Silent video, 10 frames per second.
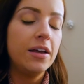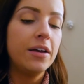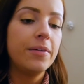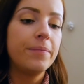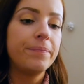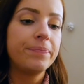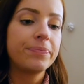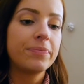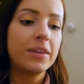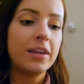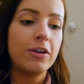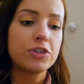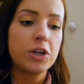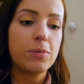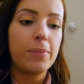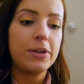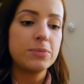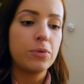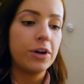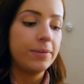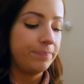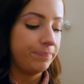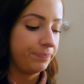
I'll show you properly tomorrow.